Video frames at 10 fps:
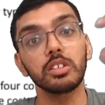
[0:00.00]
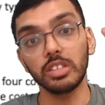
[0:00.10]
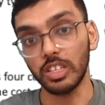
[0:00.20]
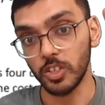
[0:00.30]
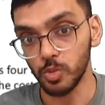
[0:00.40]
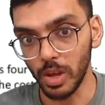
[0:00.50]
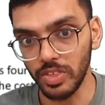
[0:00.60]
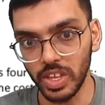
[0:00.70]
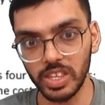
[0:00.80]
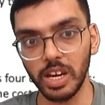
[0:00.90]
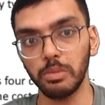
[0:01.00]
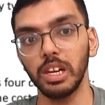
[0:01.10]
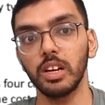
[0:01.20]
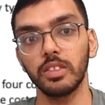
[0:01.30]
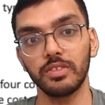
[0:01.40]
This is one thing that we
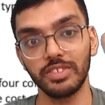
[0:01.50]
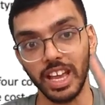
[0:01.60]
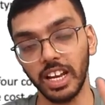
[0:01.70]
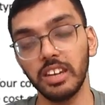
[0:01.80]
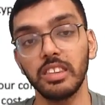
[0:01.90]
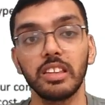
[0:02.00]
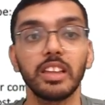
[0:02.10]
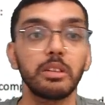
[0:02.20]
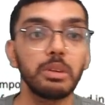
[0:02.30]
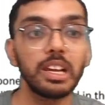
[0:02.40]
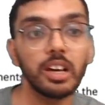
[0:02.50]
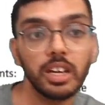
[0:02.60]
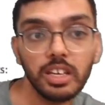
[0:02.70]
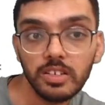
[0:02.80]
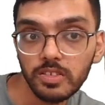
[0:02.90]
learn. Second thing that we learn
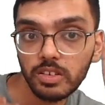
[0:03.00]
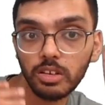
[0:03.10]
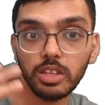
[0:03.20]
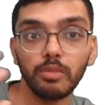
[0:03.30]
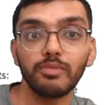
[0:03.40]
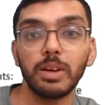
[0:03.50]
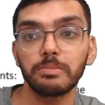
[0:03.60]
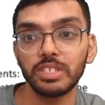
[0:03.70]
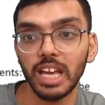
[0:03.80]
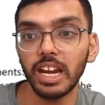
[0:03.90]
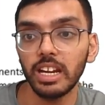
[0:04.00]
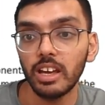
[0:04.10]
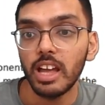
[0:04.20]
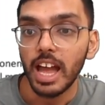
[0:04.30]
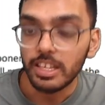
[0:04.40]
is the website
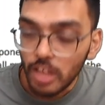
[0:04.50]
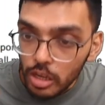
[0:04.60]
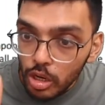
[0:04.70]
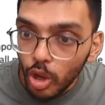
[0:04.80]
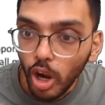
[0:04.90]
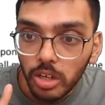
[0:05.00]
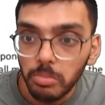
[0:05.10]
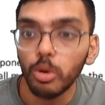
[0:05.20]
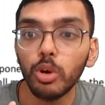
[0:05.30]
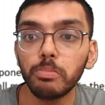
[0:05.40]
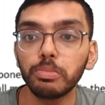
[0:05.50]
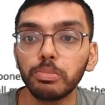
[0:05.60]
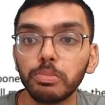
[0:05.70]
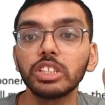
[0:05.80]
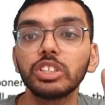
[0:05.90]
has a lot more
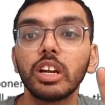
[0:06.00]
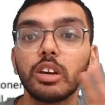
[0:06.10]
potential